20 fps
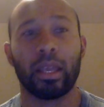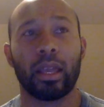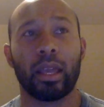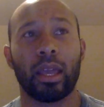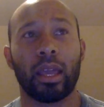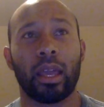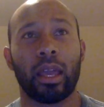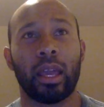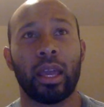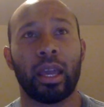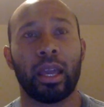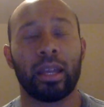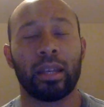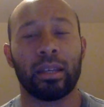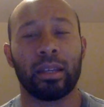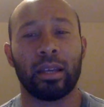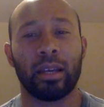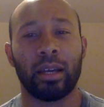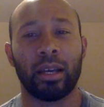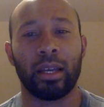
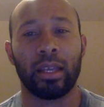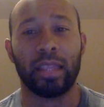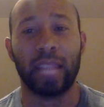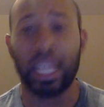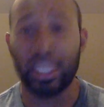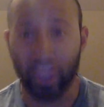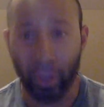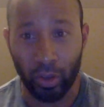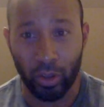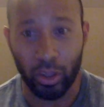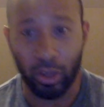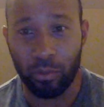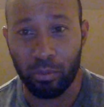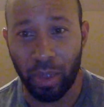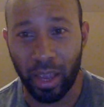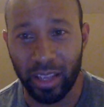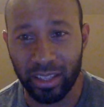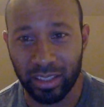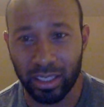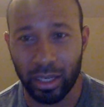and that's all they're
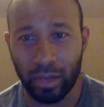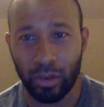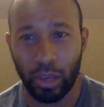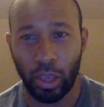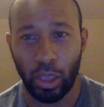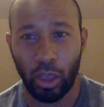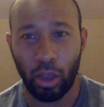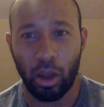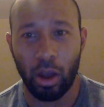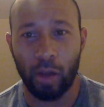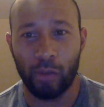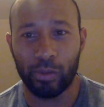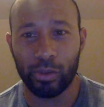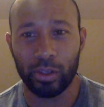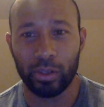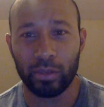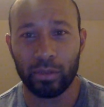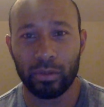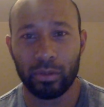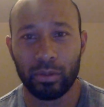basing everything off
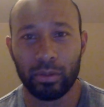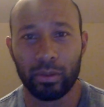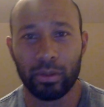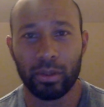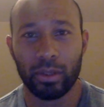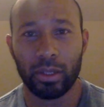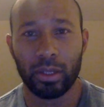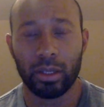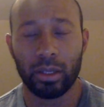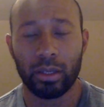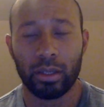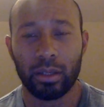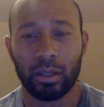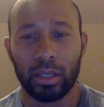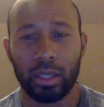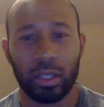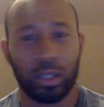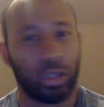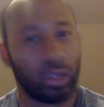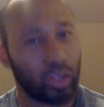of.
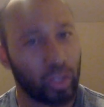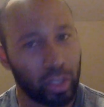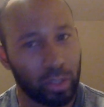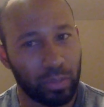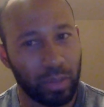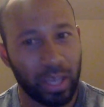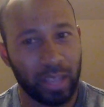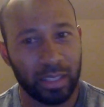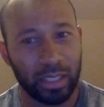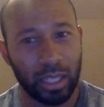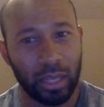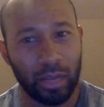They're just basing